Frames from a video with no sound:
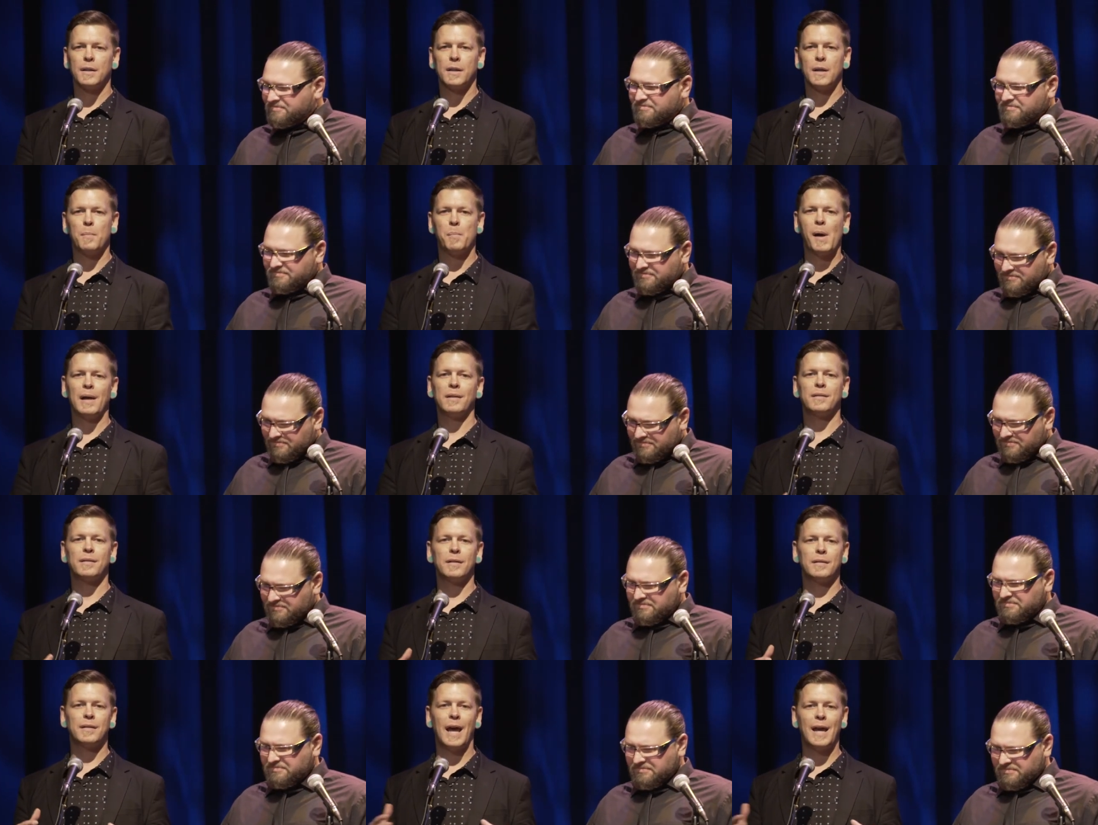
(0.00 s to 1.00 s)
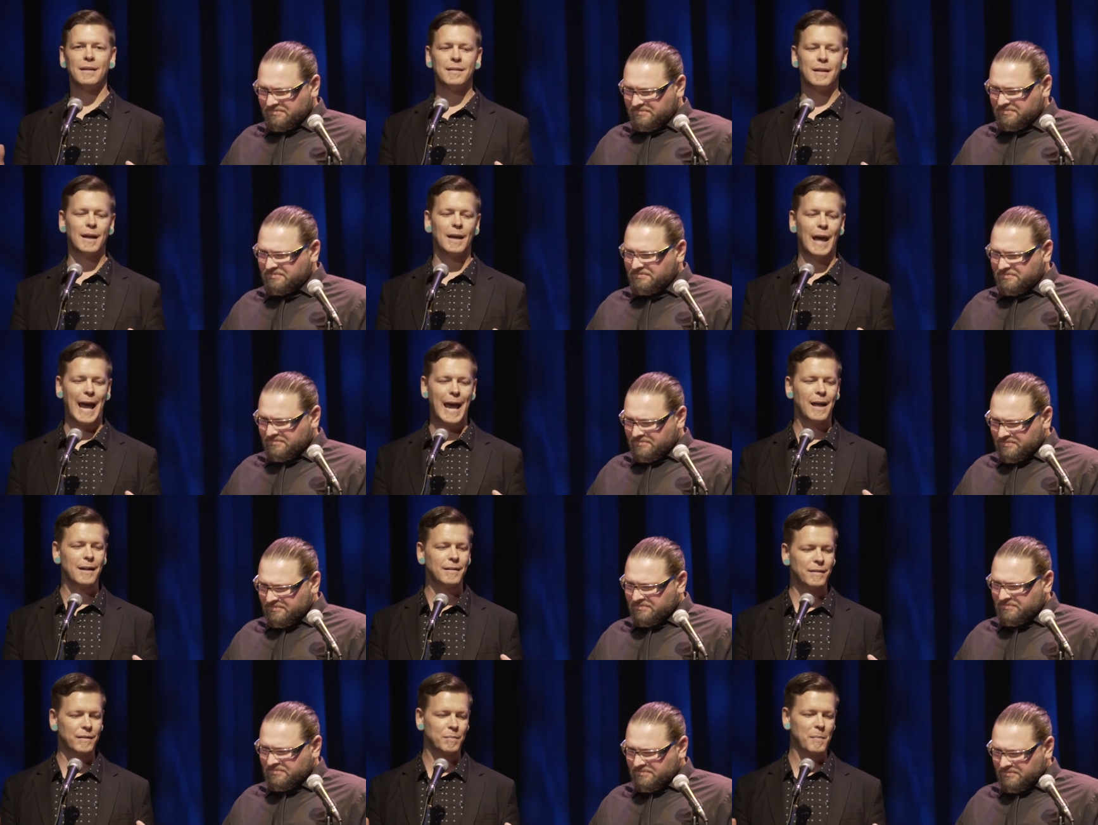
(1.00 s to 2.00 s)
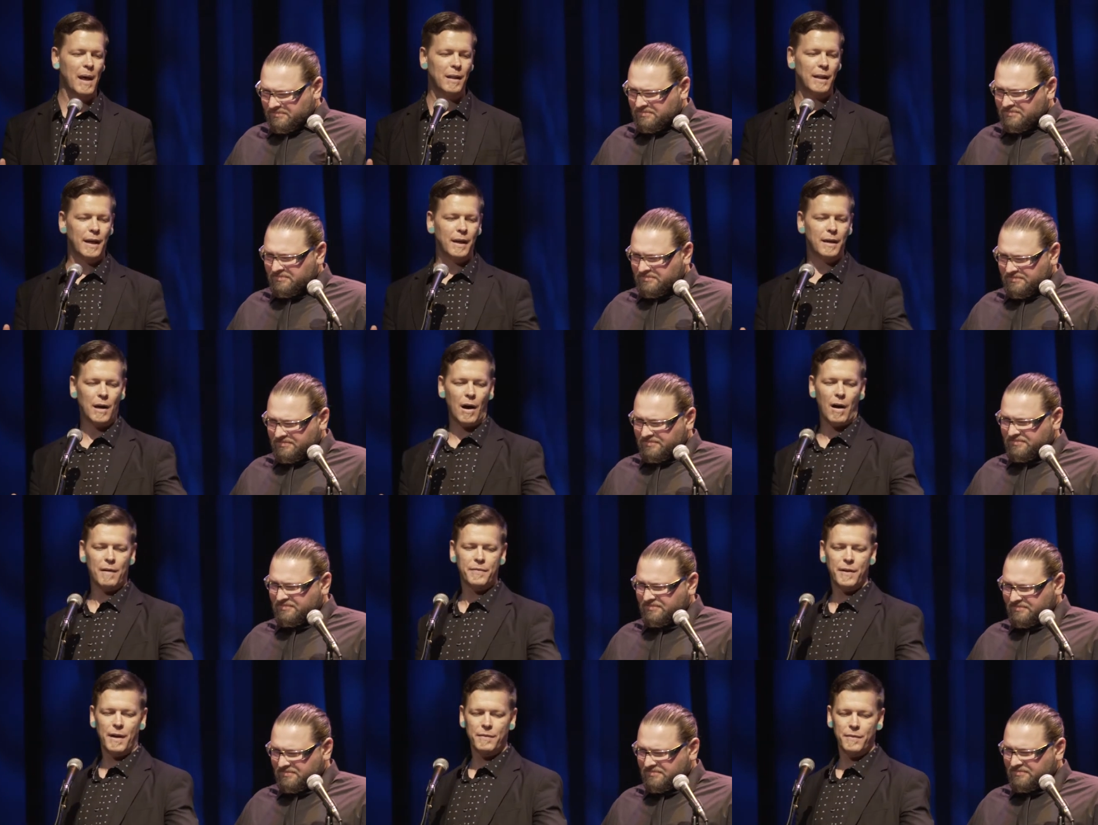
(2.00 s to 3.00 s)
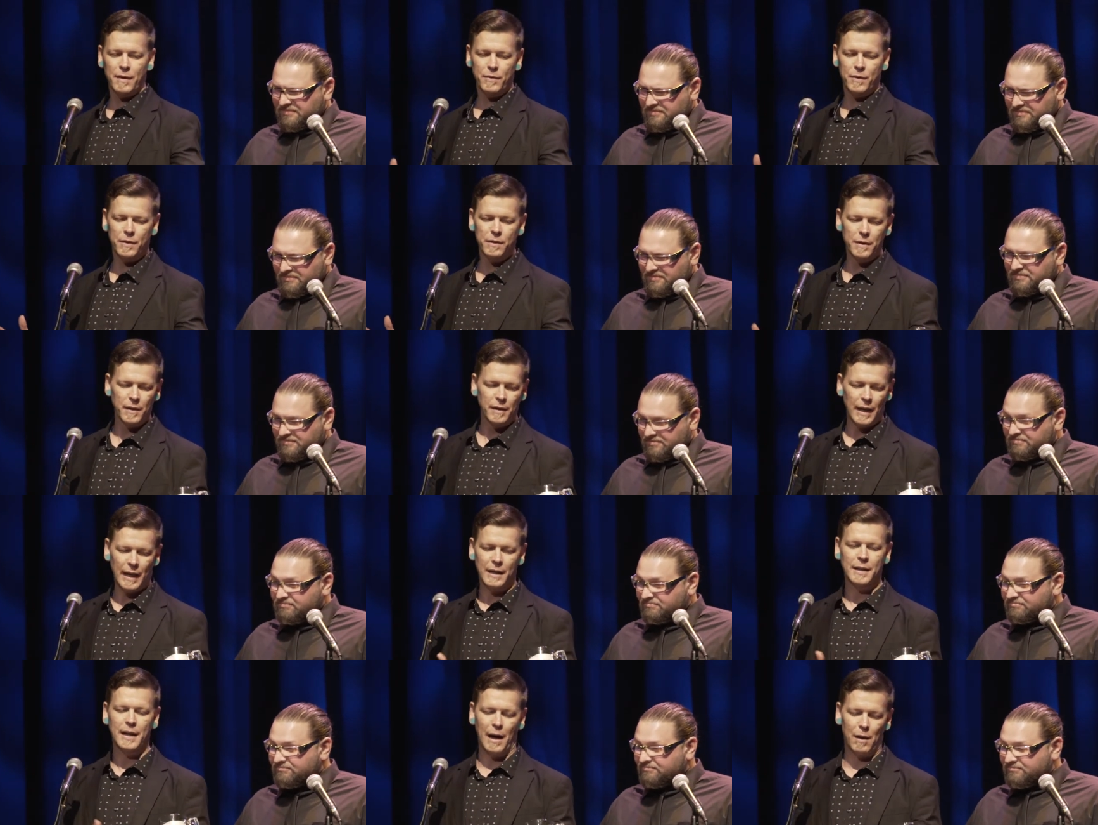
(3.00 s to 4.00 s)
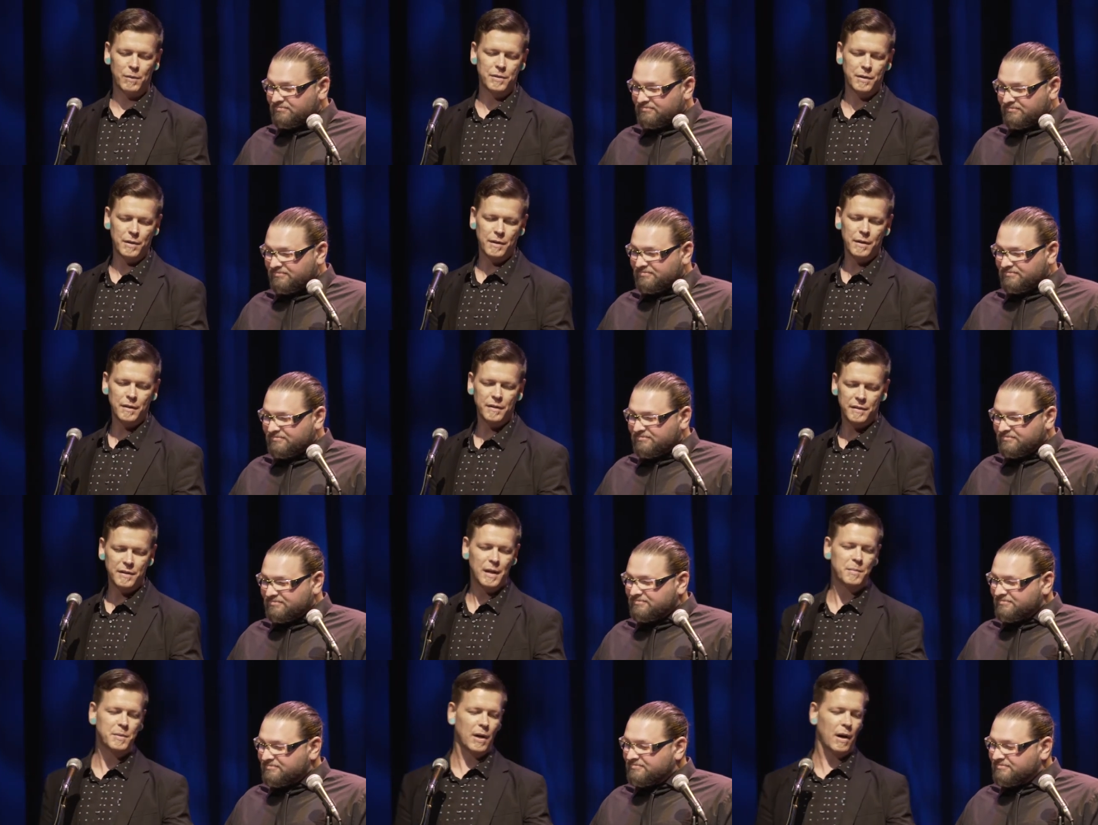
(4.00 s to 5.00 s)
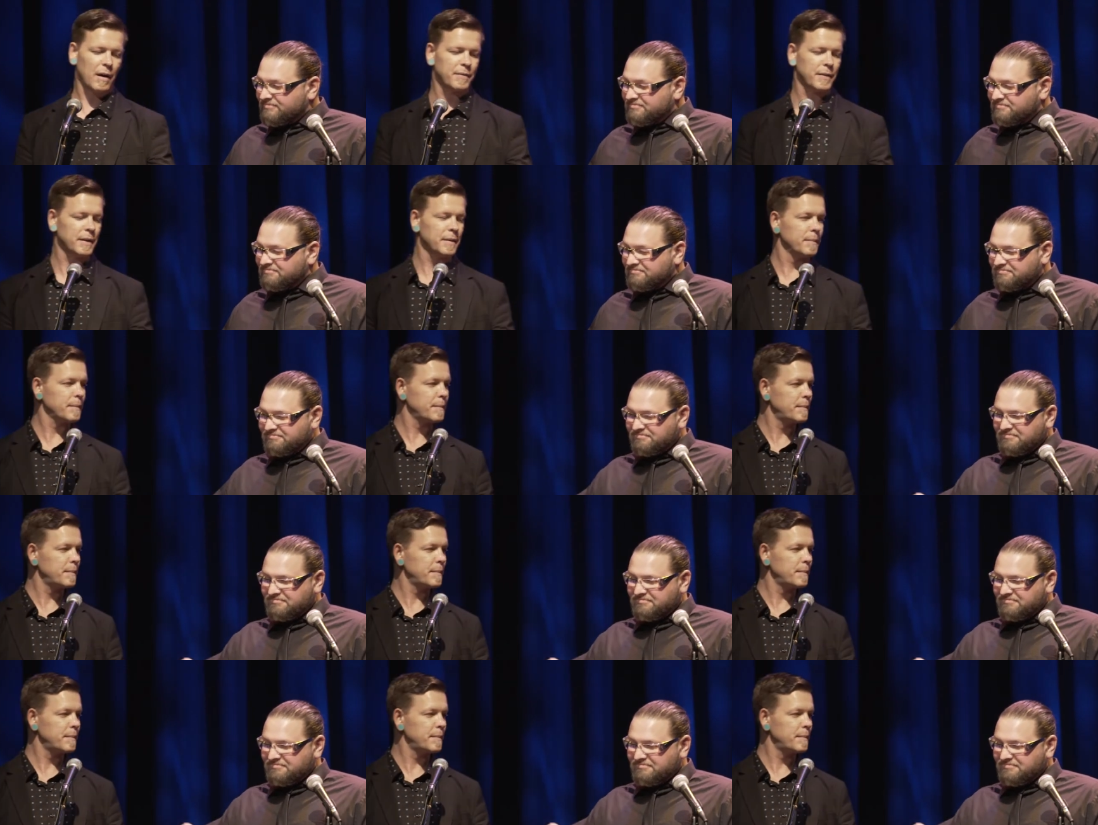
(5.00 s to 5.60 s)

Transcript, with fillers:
Speaker 1: the best tasting and smelling coffee I've ever encountered, steeped coffee.